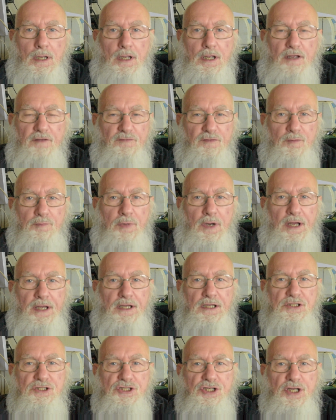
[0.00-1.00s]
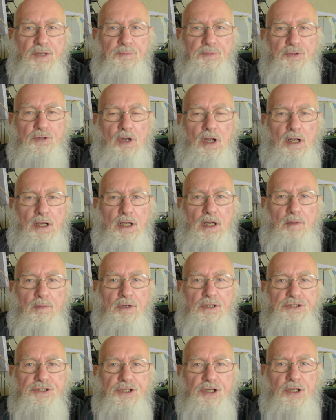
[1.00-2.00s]
If you buy a cheap truck, how
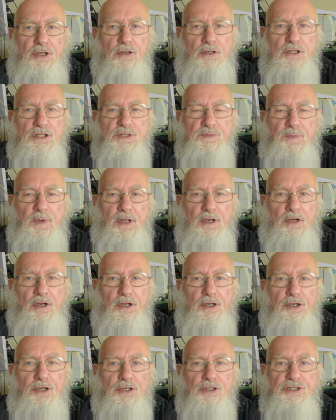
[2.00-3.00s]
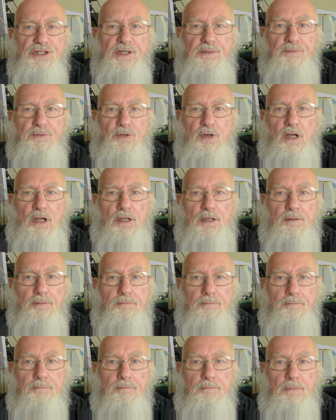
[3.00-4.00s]
much are you going to spend on your cheap truck?
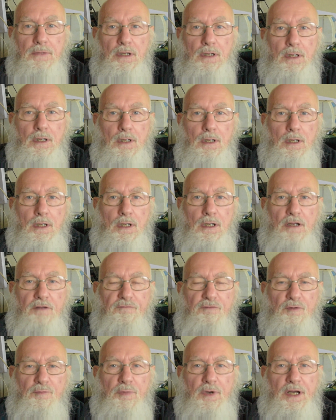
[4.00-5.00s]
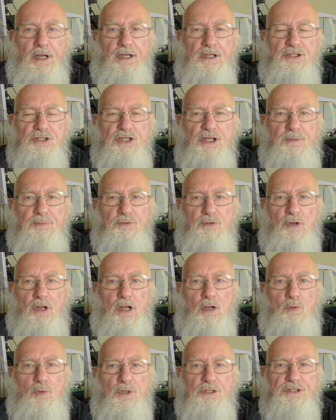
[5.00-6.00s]
If you buy a cheap
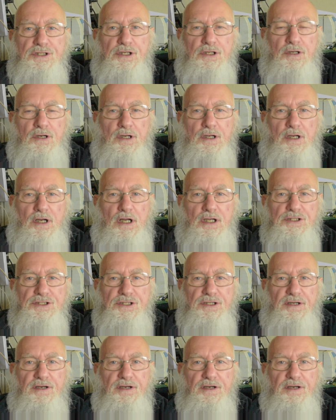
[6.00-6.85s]
truck, what's it going to cost you